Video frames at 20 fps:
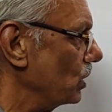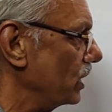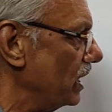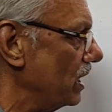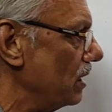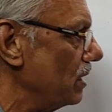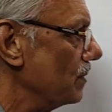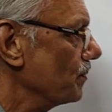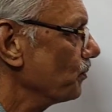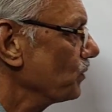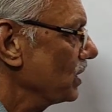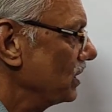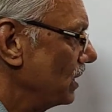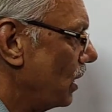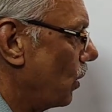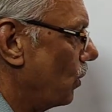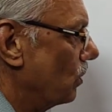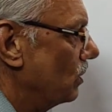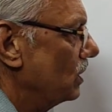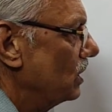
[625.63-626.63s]
Okay,
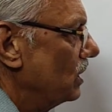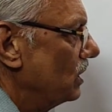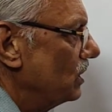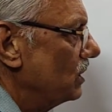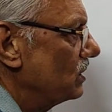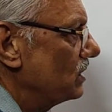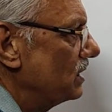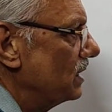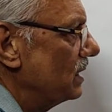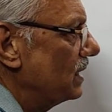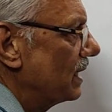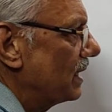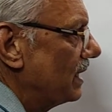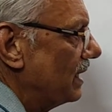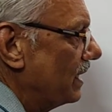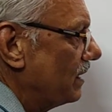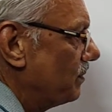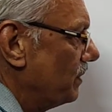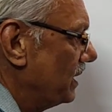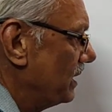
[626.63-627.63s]
now you see
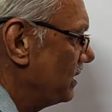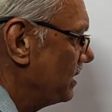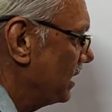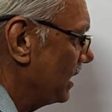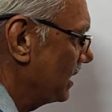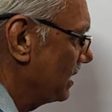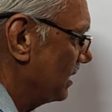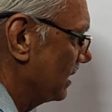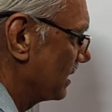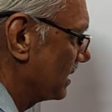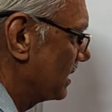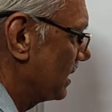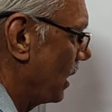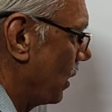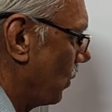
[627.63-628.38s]
that, let me take this.